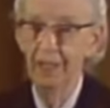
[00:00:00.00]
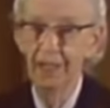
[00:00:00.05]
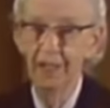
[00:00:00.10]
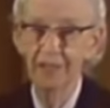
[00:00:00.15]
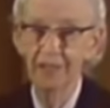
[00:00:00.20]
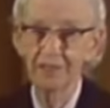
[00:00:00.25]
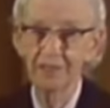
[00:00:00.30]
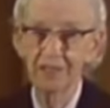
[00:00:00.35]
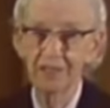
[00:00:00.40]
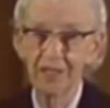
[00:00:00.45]

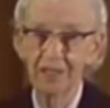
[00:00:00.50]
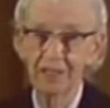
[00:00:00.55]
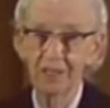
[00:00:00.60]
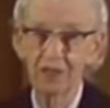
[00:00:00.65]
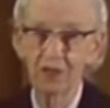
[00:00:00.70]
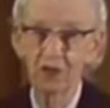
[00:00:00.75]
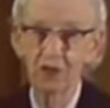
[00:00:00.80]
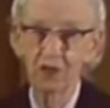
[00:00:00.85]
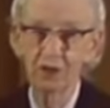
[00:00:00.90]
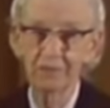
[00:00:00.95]
and take
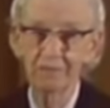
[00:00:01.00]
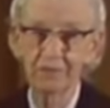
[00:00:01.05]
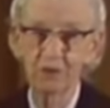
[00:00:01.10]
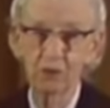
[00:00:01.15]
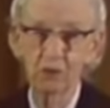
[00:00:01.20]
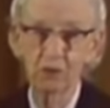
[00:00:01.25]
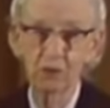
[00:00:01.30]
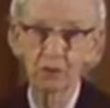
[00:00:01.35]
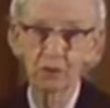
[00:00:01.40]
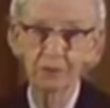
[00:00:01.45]
care of
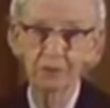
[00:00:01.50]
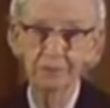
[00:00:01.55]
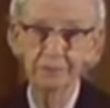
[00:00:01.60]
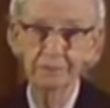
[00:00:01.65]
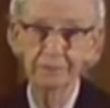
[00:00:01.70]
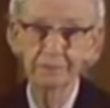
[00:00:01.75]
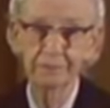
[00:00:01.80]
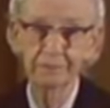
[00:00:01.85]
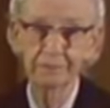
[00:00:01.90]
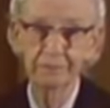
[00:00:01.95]
your crew.
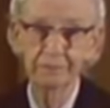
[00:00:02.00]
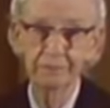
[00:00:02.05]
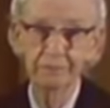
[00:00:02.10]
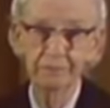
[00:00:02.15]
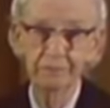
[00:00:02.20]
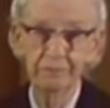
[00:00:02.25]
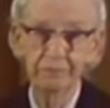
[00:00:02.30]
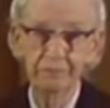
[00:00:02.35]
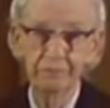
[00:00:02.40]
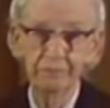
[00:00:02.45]

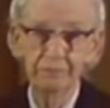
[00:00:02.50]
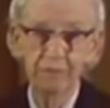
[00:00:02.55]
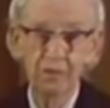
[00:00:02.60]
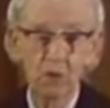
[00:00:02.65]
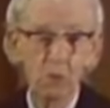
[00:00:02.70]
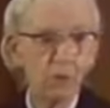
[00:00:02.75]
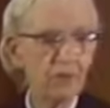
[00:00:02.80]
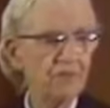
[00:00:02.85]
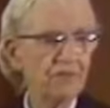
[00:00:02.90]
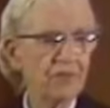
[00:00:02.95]

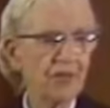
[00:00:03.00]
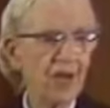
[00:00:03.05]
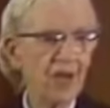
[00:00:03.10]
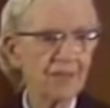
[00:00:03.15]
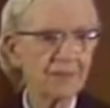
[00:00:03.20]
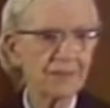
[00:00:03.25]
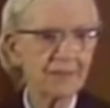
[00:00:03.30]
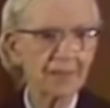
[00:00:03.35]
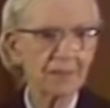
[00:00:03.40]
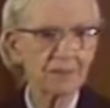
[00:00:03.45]
We've
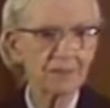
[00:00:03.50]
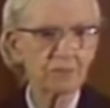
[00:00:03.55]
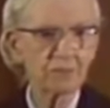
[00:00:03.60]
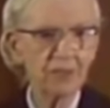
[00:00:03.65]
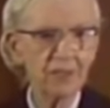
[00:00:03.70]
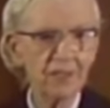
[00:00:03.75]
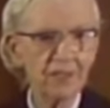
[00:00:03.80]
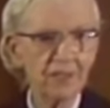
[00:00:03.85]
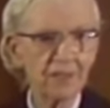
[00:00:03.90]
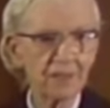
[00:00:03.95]
forgotten that.
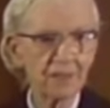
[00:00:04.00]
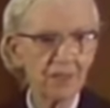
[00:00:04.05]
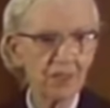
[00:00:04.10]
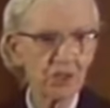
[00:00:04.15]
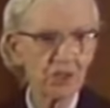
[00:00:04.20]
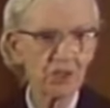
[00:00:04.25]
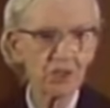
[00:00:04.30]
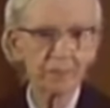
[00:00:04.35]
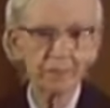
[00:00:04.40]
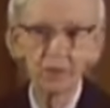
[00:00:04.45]
We think
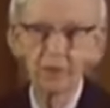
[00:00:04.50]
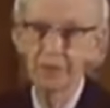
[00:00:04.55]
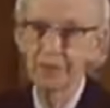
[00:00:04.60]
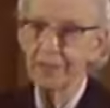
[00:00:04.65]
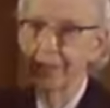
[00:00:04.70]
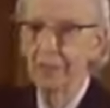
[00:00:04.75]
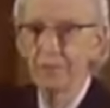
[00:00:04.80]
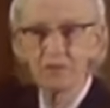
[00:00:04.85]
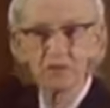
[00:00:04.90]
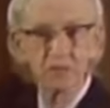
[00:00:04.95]
leadership only
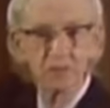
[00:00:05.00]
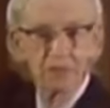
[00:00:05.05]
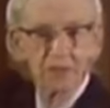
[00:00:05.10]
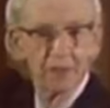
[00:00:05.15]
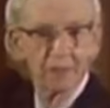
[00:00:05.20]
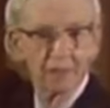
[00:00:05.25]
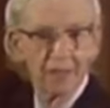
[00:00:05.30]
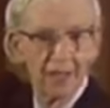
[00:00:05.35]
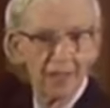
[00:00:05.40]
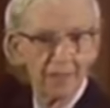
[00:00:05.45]
comes from
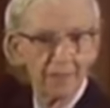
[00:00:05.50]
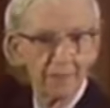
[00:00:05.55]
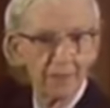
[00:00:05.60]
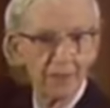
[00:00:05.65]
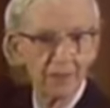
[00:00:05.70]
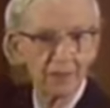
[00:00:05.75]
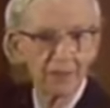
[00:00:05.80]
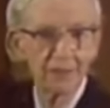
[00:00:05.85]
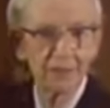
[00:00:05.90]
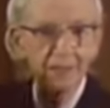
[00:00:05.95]
some guy up
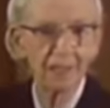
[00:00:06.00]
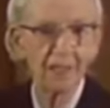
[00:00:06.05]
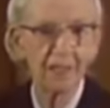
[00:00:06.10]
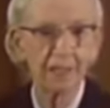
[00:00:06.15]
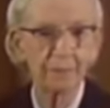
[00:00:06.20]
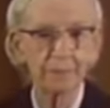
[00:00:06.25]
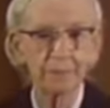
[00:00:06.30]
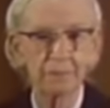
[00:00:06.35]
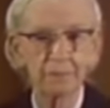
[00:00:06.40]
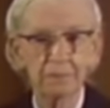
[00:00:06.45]
there at the
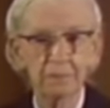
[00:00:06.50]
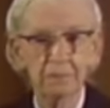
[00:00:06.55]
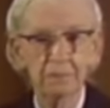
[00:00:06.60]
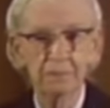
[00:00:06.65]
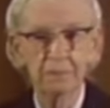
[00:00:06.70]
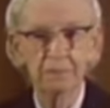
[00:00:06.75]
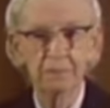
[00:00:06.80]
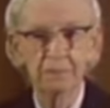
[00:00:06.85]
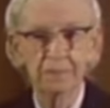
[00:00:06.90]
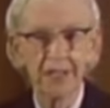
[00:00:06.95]
top.
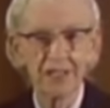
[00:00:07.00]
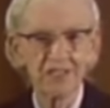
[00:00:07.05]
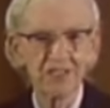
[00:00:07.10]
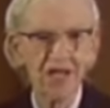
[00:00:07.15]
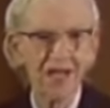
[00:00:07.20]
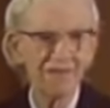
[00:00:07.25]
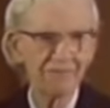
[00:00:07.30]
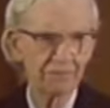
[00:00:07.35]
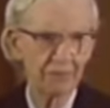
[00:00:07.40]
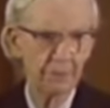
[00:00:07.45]
It's
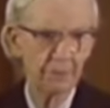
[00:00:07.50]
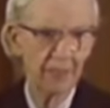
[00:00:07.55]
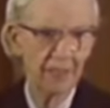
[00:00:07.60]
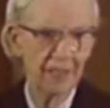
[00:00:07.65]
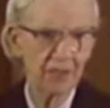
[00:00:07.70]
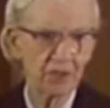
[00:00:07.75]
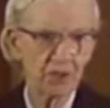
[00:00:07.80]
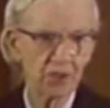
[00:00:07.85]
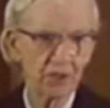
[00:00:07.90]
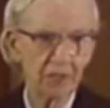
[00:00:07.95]

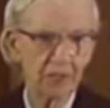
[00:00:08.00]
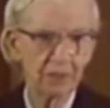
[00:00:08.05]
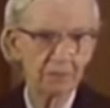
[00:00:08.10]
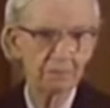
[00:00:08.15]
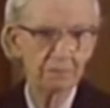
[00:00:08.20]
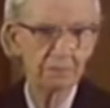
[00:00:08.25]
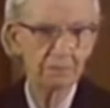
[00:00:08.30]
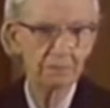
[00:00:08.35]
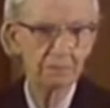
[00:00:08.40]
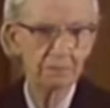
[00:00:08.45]
everybody's job.
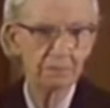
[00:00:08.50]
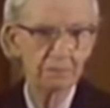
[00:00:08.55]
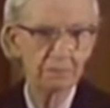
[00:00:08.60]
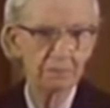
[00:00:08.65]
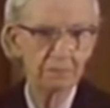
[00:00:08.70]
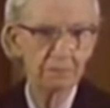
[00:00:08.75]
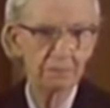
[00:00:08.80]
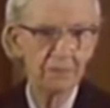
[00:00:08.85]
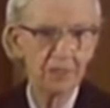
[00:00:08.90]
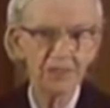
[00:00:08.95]

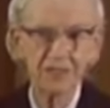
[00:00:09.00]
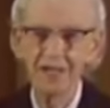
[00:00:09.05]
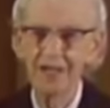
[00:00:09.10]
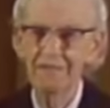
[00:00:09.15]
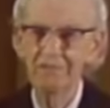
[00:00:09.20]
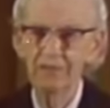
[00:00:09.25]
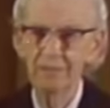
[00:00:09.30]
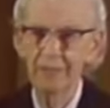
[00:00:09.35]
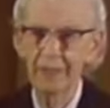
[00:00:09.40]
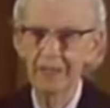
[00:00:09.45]
It's
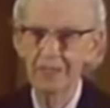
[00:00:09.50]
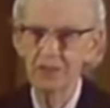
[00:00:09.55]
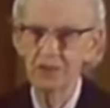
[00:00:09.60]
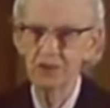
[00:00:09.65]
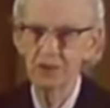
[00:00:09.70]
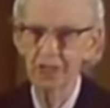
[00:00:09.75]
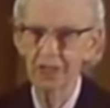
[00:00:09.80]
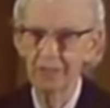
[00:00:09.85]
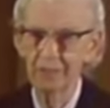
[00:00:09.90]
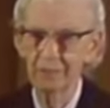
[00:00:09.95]
everybody's
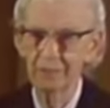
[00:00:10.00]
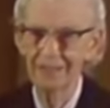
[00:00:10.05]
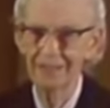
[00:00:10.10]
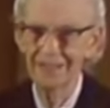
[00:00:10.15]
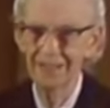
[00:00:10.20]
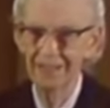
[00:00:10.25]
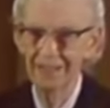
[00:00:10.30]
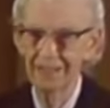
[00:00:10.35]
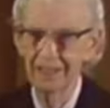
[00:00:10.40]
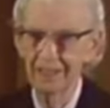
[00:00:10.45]
job to
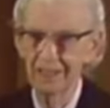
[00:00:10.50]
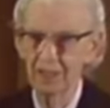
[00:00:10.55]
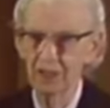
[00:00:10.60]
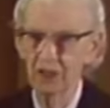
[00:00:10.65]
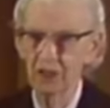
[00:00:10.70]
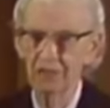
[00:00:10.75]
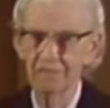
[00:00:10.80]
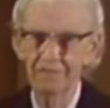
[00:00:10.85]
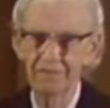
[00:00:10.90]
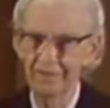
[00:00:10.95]
take
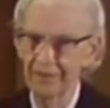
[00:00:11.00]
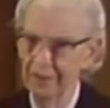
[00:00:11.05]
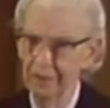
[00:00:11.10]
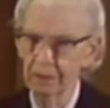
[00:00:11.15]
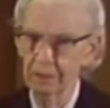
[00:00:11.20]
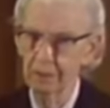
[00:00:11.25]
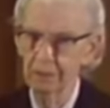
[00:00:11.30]
care of their